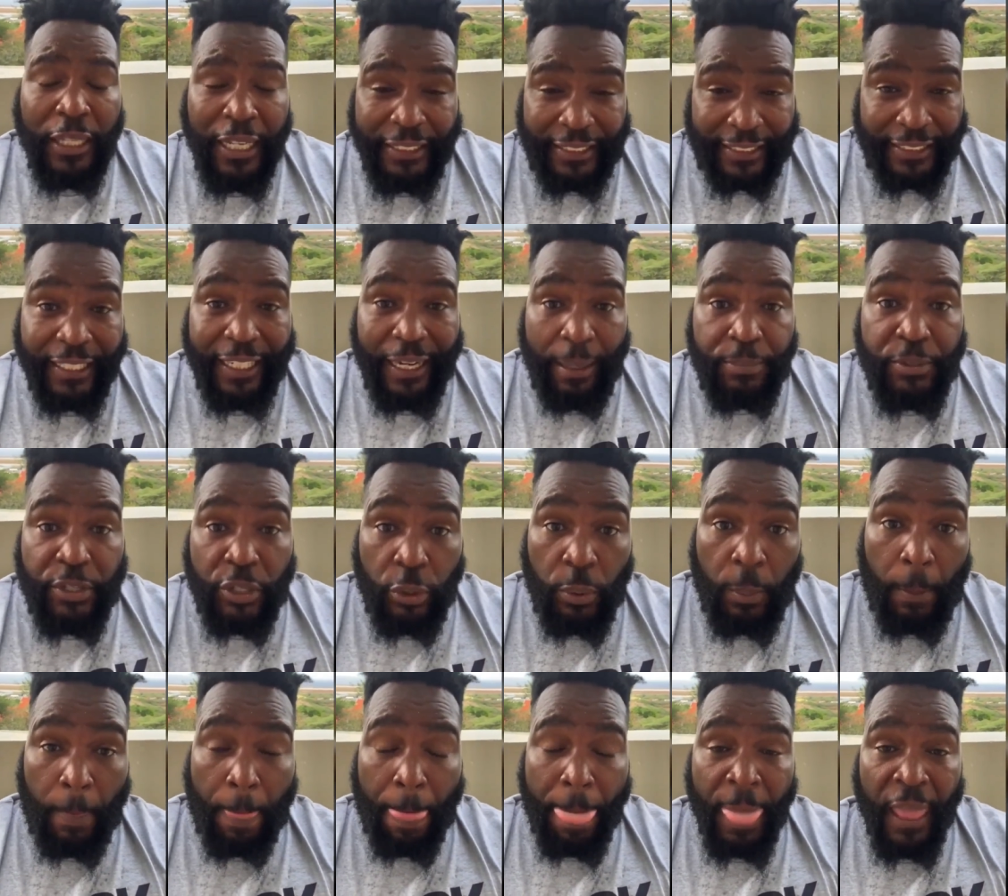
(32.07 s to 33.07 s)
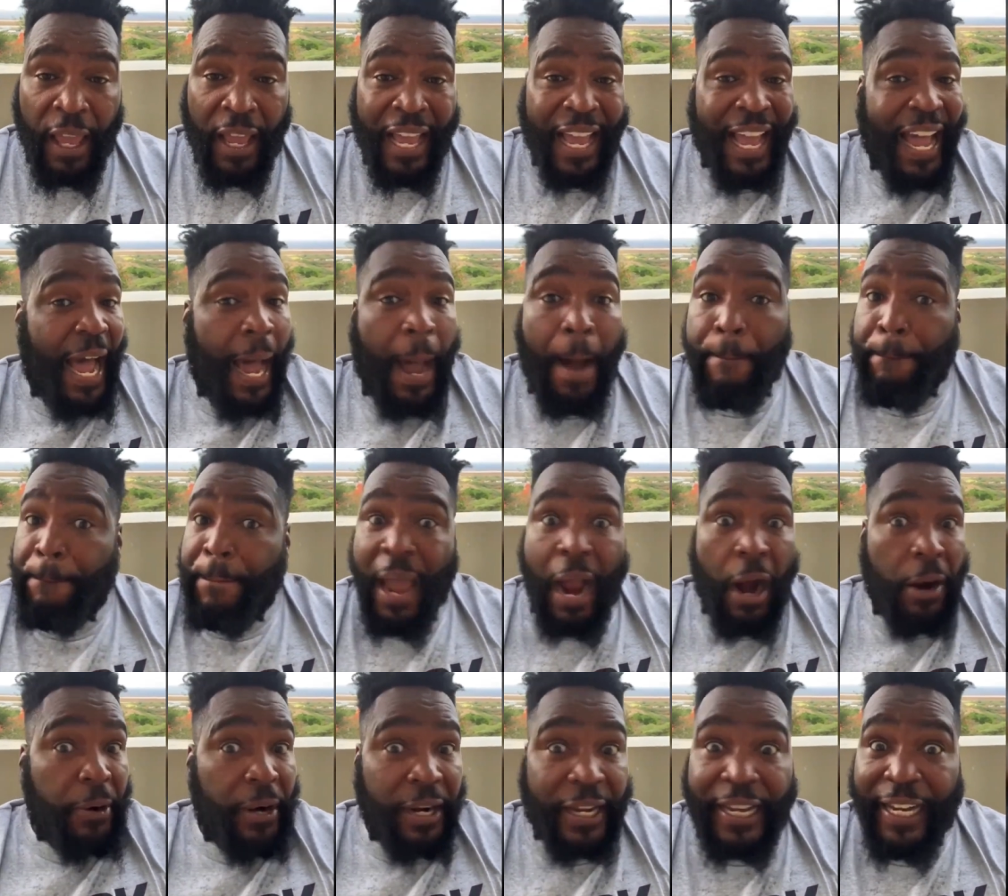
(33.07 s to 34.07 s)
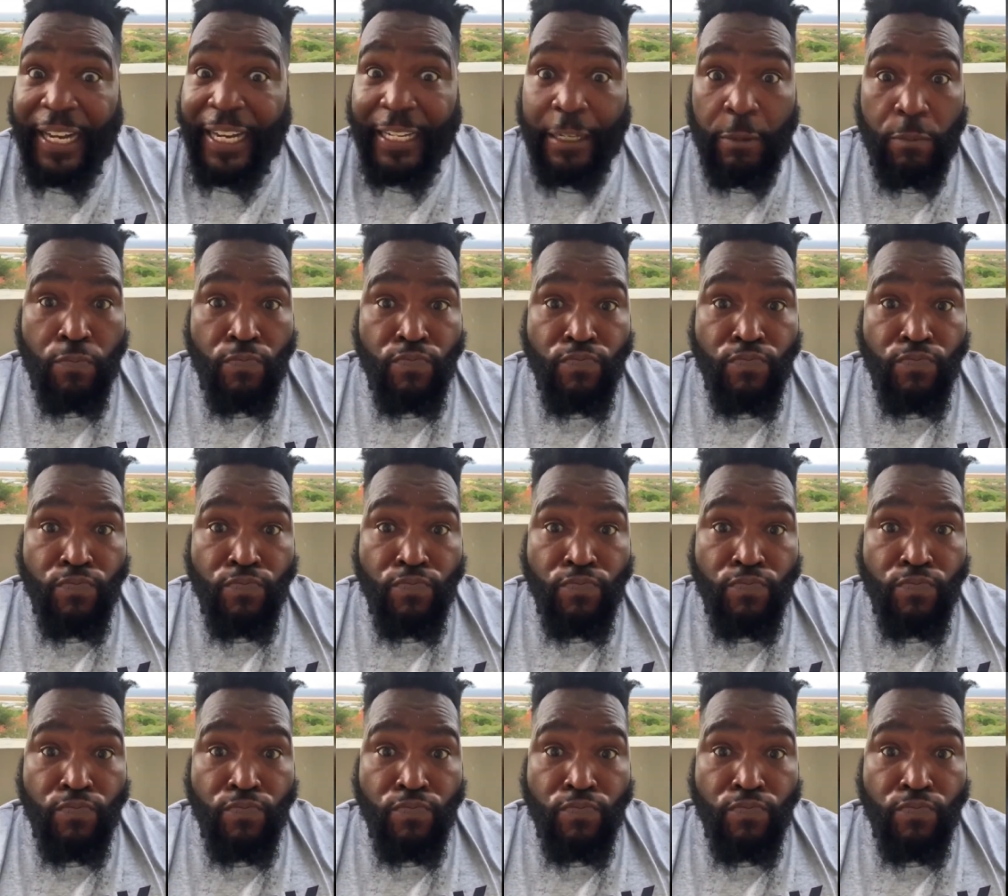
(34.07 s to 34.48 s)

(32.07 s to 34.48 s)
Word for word: listen up to. America